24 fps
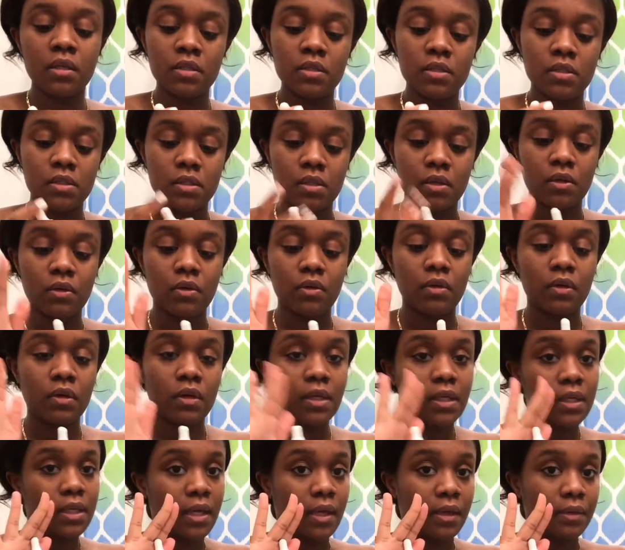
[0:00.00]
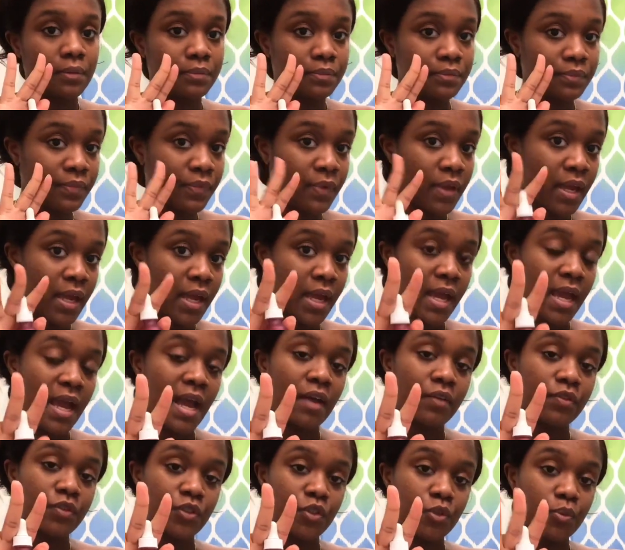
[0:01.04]
So yeah,
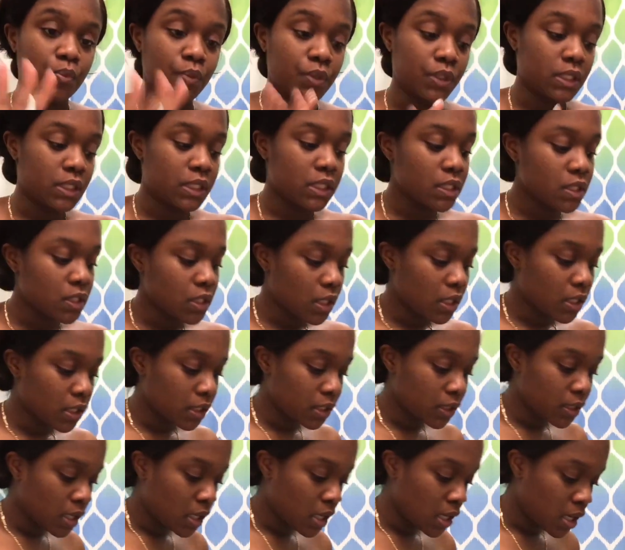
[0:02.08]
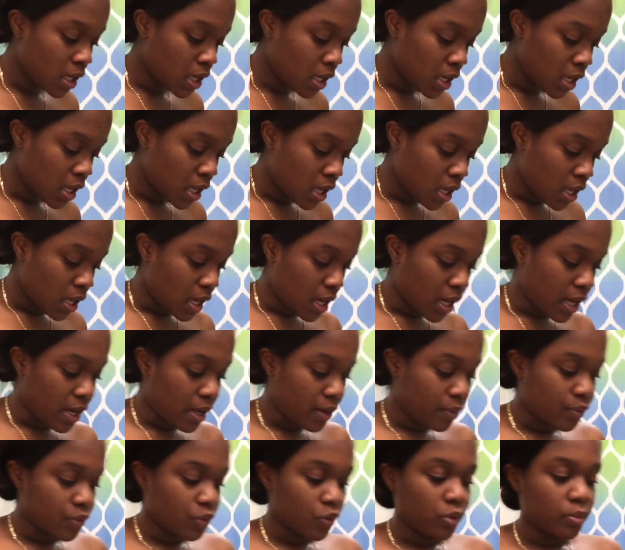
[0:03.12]
after you put this on,
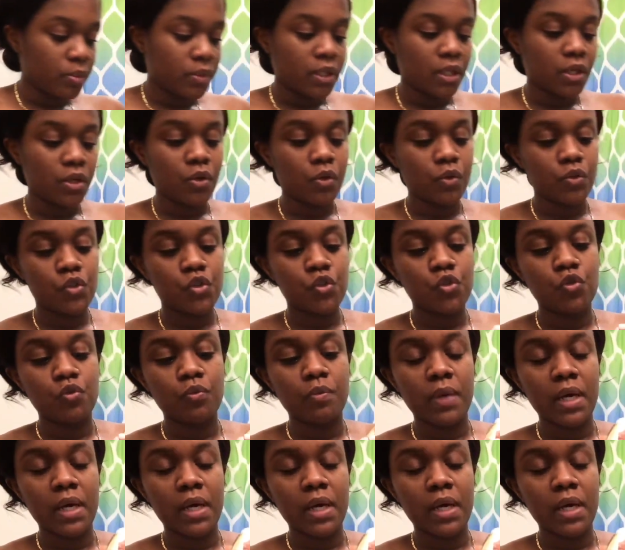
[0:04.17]
I would normally go to